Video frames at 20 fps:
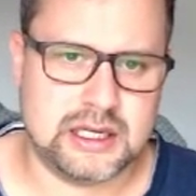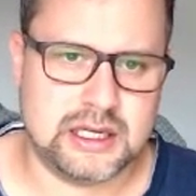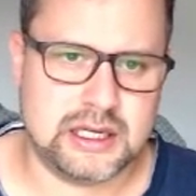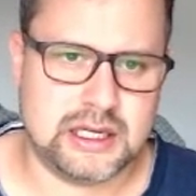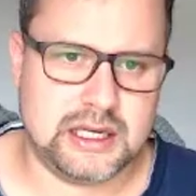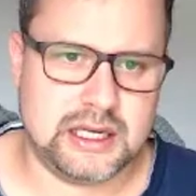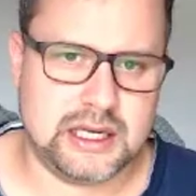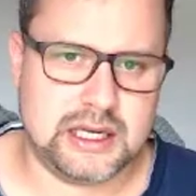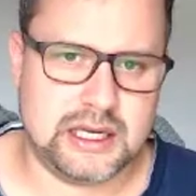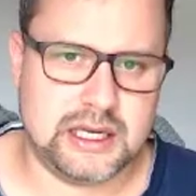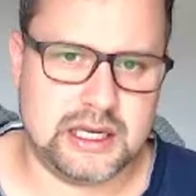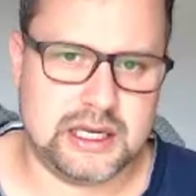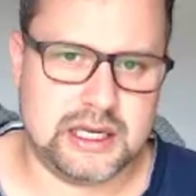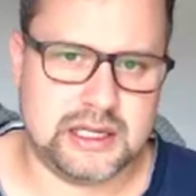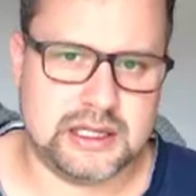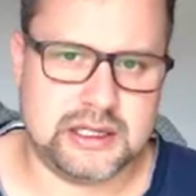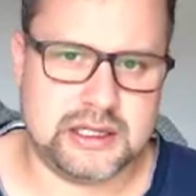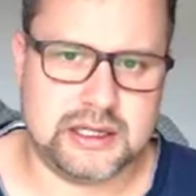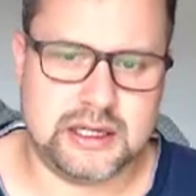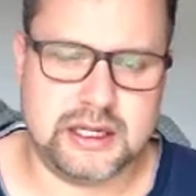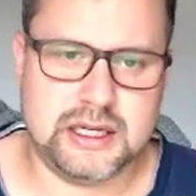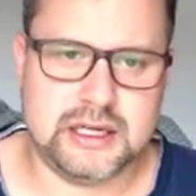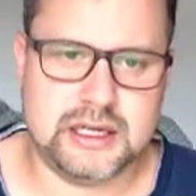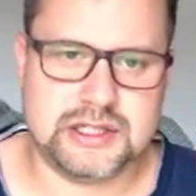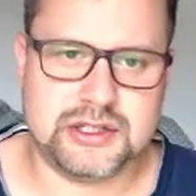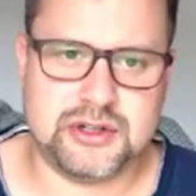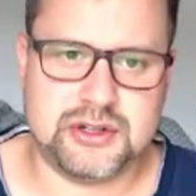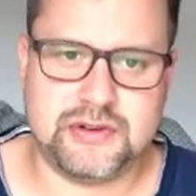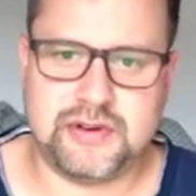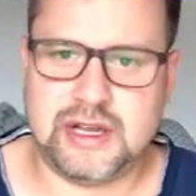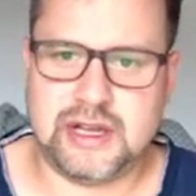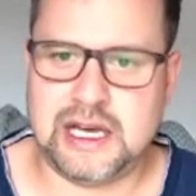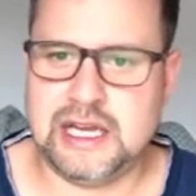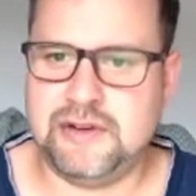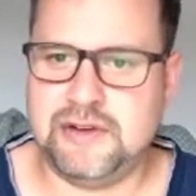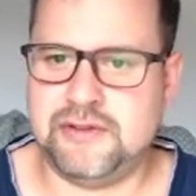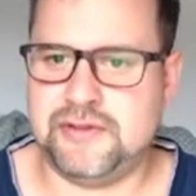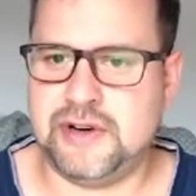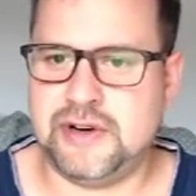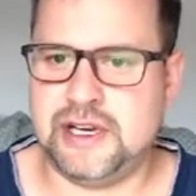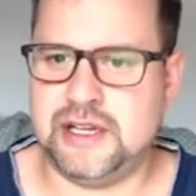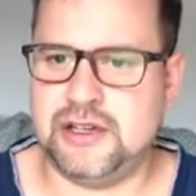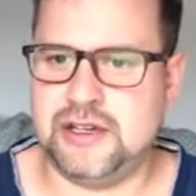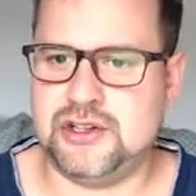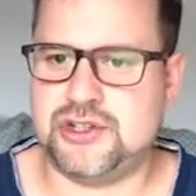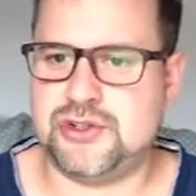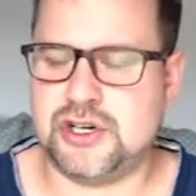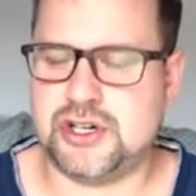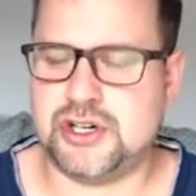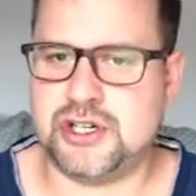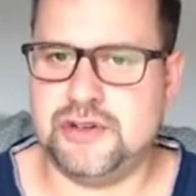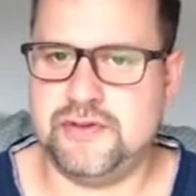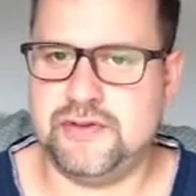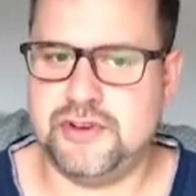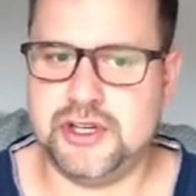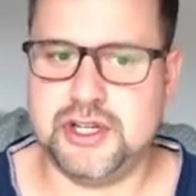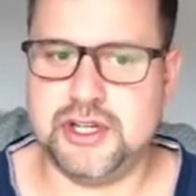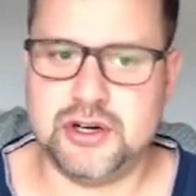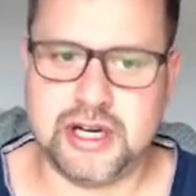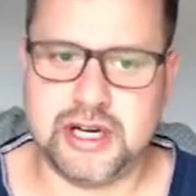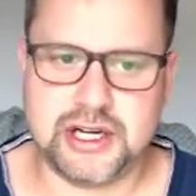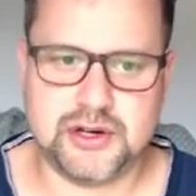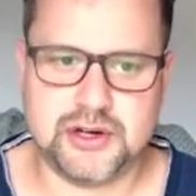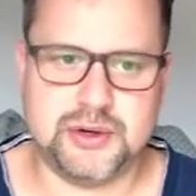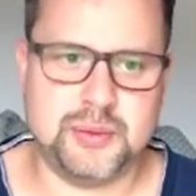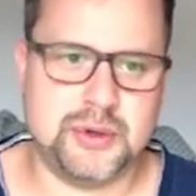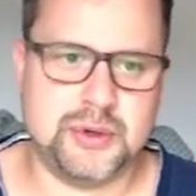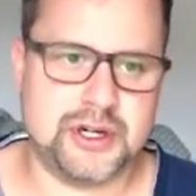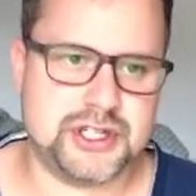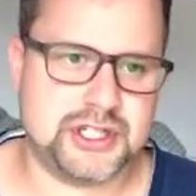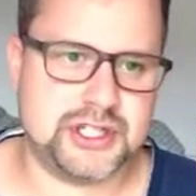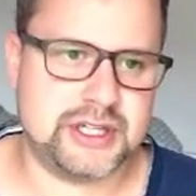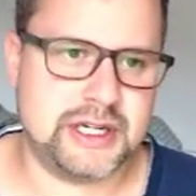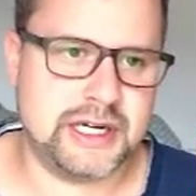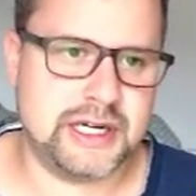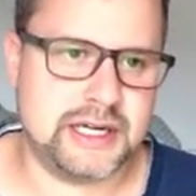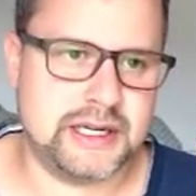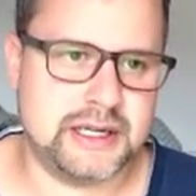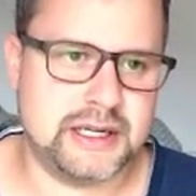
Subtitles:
And here I even find an instructional video. I could watch that.